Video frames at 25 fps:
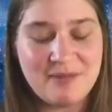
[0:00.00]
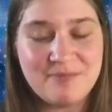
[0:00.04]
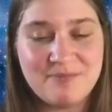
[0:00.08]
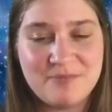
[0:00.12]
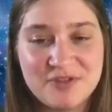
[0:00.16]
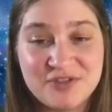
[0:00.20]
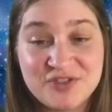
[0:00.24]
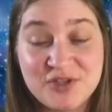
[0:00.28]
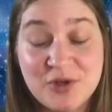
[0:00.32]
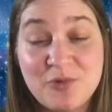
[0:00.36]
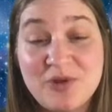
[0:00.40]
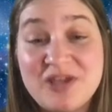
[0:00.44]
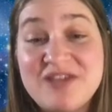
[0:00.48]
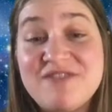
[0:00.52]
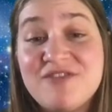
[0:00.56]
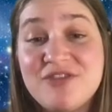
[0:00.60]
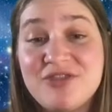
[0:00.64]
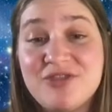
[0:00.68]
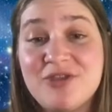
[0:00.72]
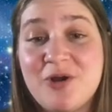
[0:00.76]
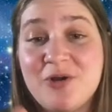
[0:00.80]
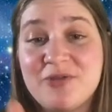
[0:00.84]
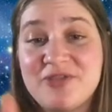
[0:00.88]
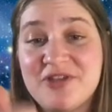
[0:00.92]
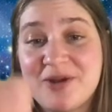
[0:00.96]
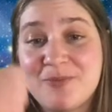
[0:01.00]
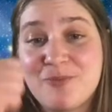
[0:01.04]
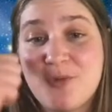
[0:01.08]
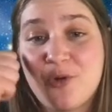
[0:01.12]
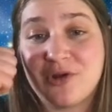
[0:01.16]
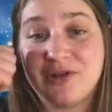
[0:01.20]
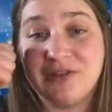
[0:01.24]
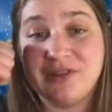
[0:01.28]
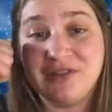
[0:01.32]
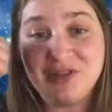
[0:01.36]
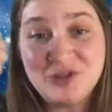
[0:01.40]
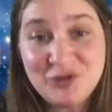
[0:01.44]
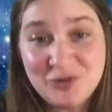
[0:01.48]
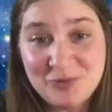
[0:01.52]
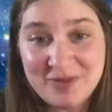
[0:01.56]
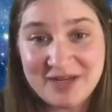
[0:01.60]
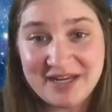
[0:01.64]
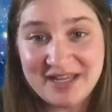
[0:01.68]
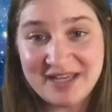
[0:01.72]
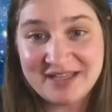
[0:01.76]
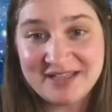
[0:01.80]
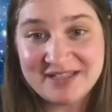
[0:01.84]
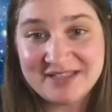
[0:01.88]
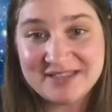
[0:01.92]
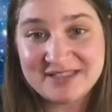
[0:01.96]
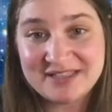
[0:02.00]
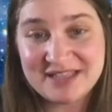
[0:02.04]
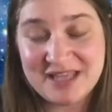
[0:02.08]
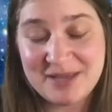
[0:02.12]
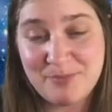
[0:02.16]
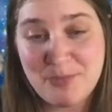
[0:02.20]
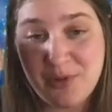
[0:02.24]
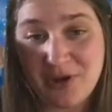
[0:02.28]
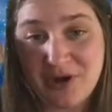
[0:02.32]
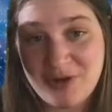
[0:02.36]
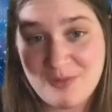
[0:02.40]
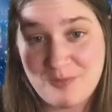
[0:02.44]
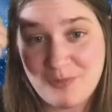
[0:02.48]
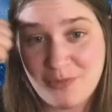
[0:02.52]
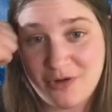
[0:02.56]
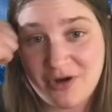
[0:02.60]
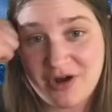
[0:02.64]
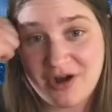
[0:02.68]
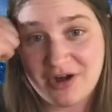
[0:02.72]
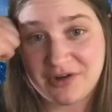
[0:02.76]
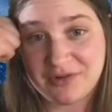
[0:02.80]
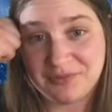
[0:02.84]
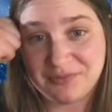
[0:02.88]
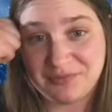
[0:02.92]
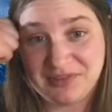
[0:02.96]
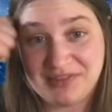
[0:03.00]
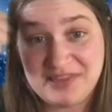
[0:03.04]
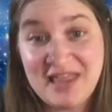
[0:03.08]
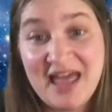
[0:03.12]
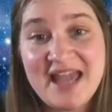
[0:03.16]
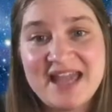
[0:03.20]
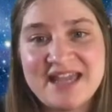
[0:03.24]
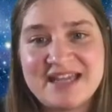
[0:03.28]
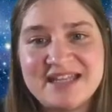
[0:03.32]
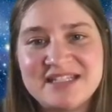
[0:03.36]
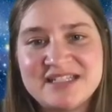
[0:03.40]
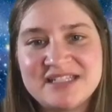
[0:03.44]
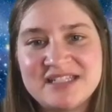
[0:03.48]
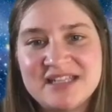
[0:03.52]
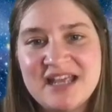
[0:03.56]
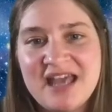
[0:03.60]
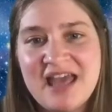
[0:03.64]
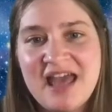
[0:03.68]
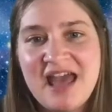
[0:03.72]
So even though they're more luminous, they put out more light,